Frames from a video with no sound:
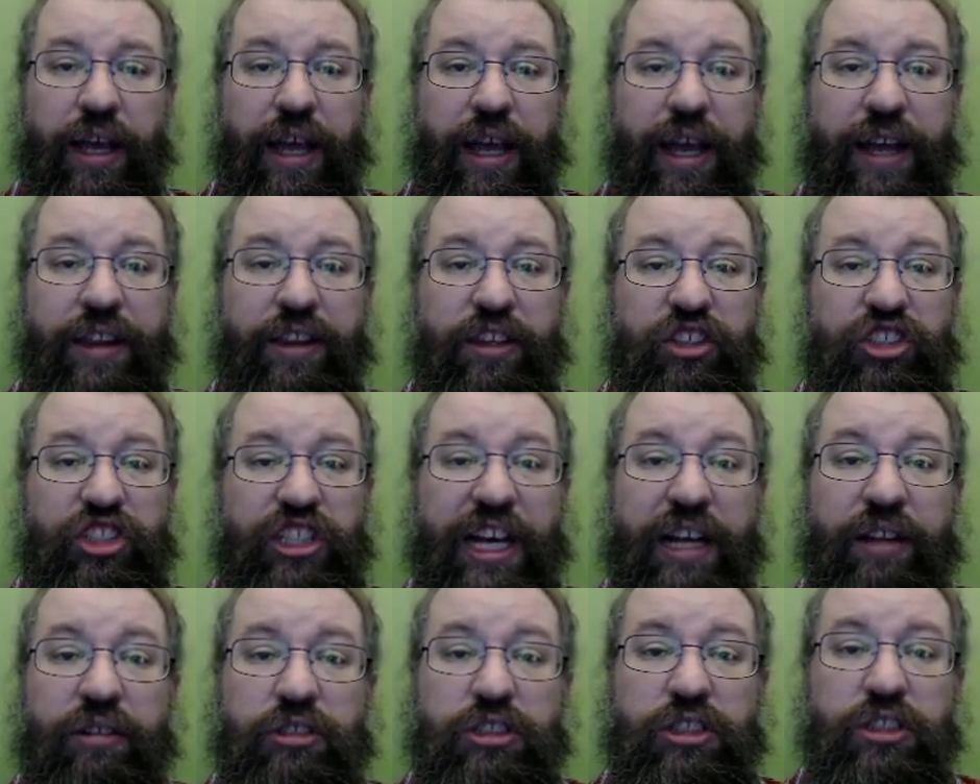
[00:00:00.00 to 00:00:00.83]
and the
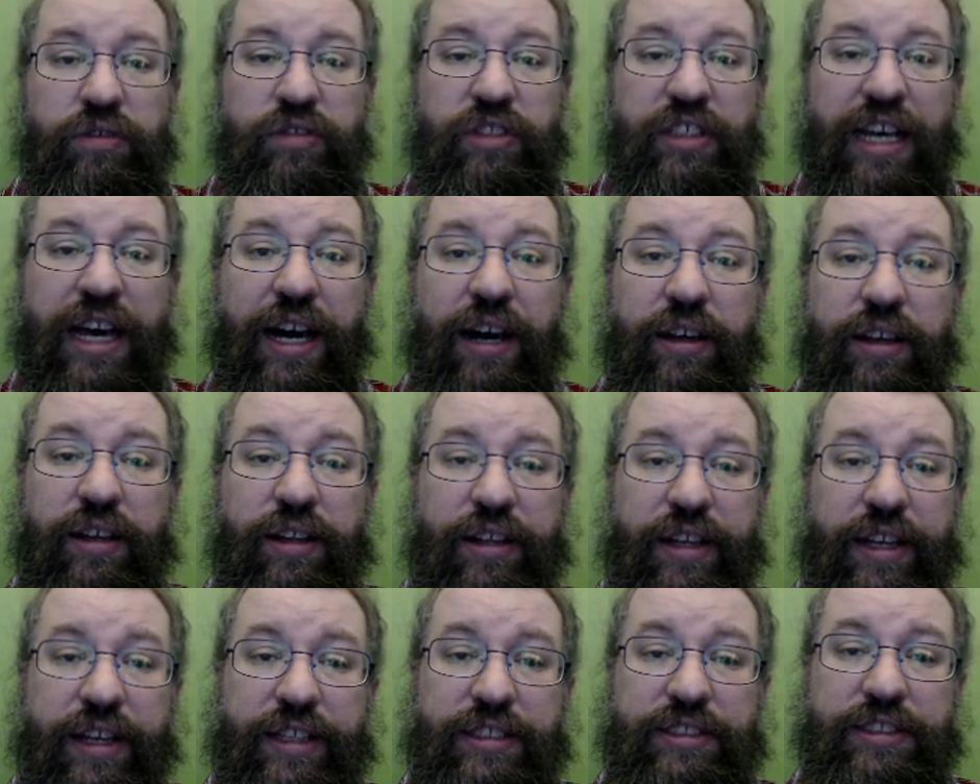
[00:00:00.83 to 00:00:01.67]
challenge of
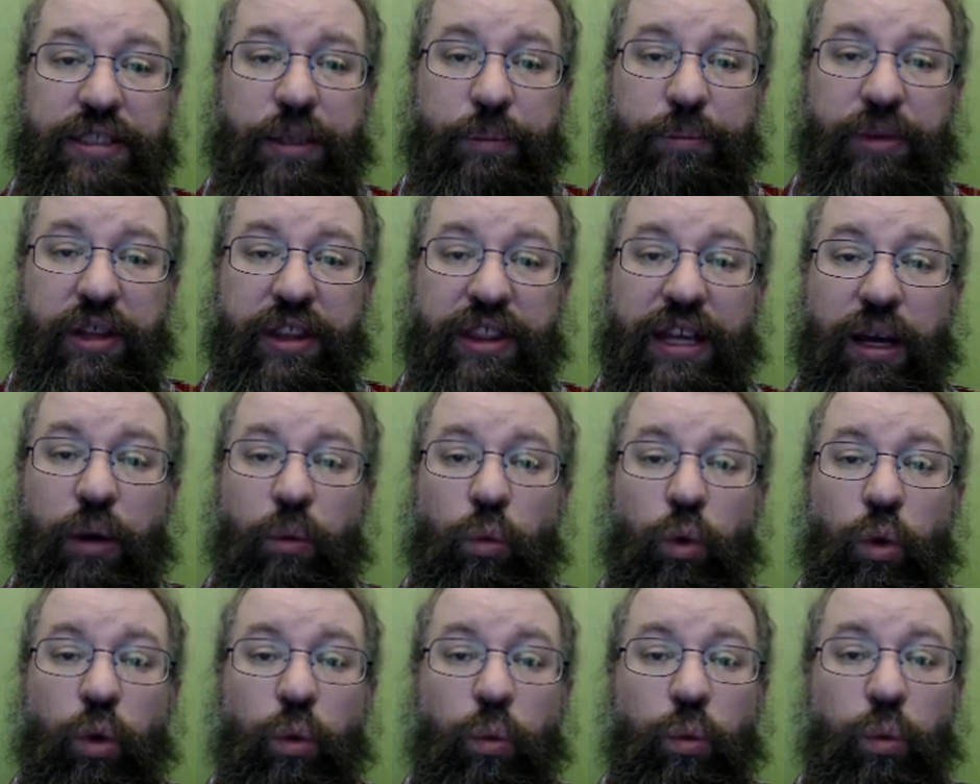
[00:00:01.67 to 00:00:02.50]
calculating something that
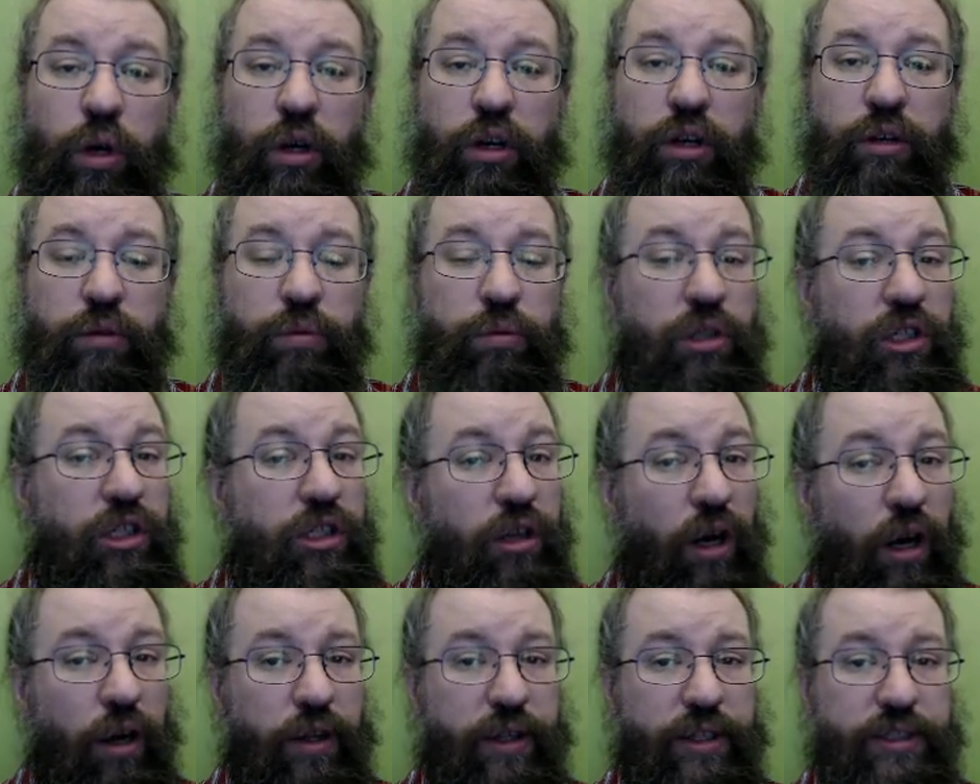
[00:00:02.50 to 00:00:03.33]
will work
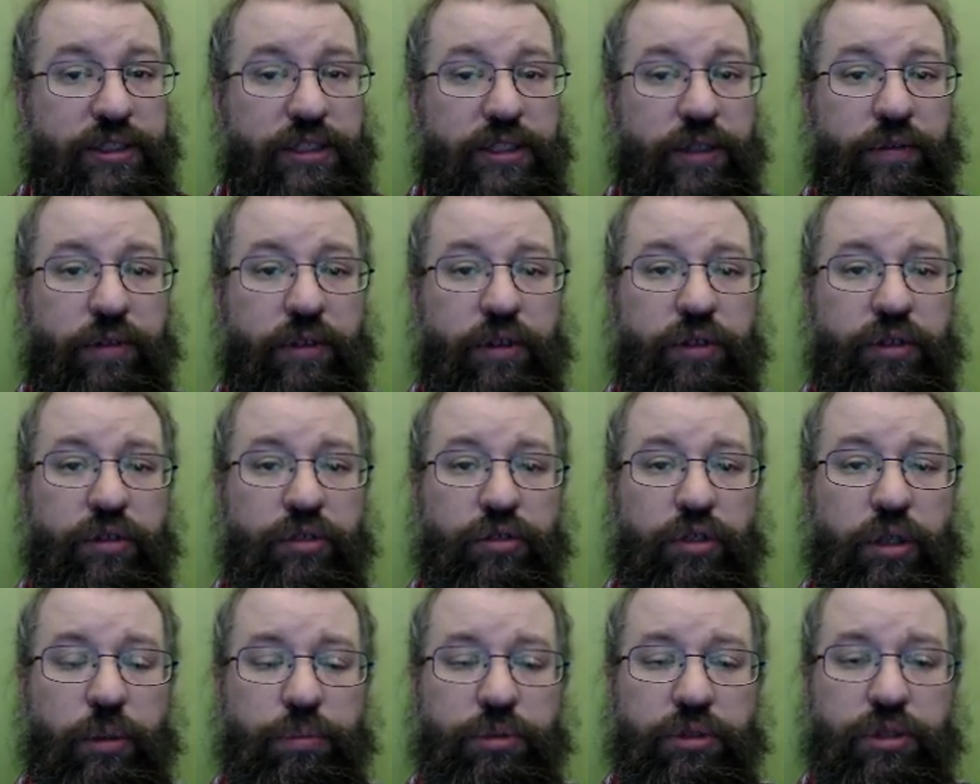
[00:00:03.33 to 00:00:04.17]
regardless of the
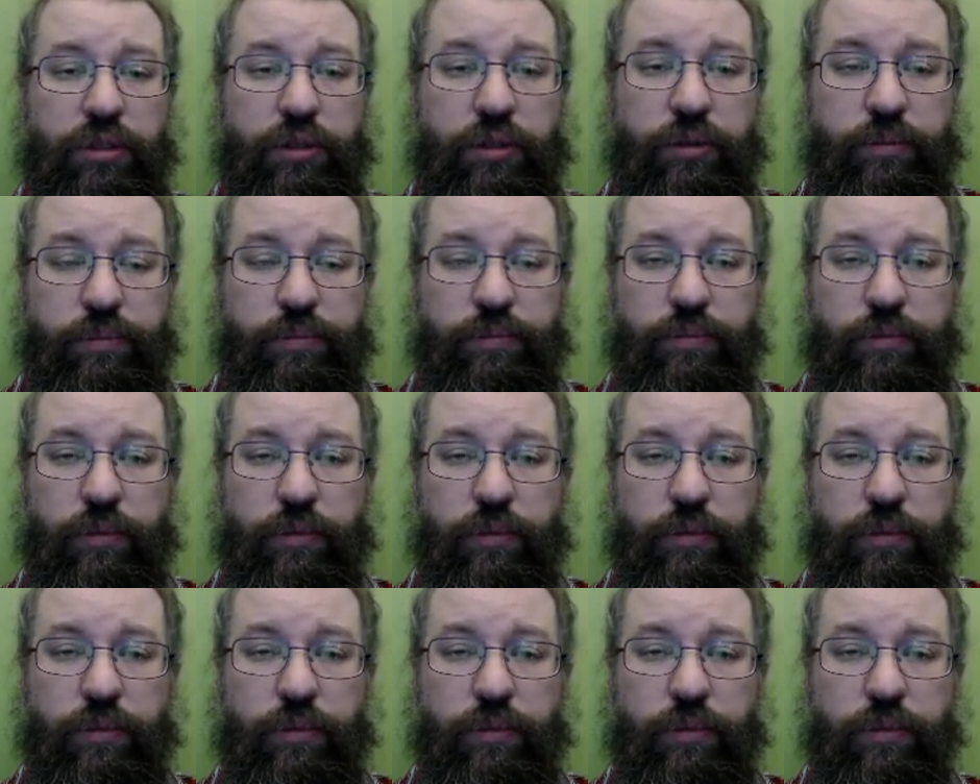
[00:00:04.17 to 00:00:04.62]
description.